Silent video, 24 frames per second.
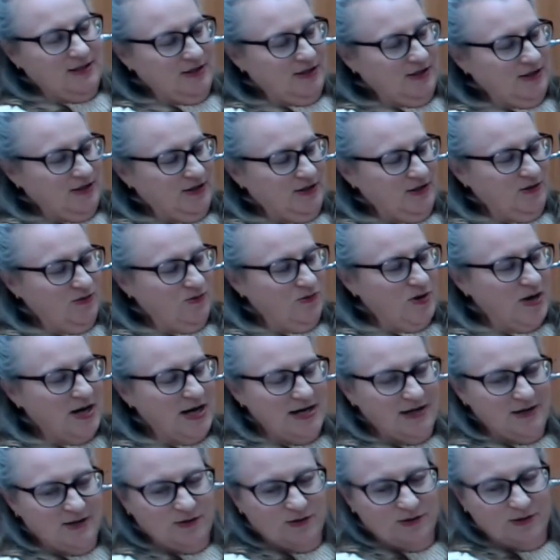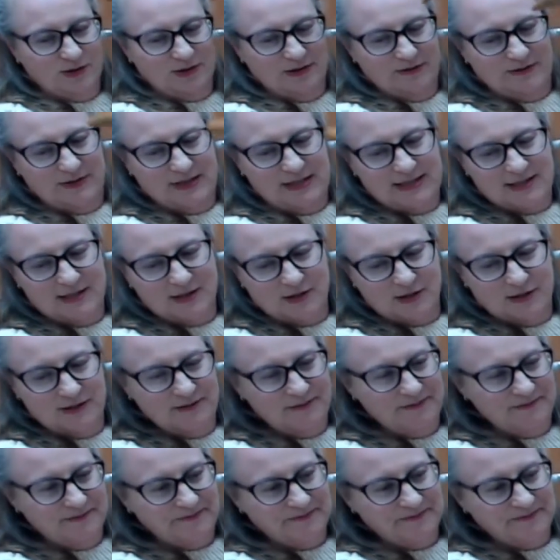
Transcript: to wind all of this on.